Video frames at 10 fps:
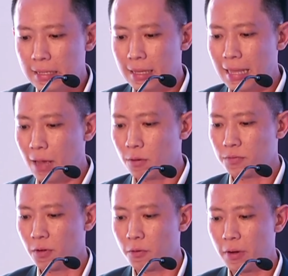and
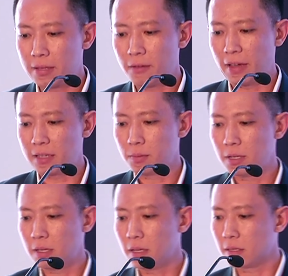Singapore committed to
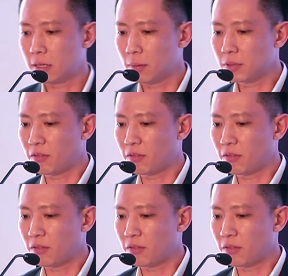making investments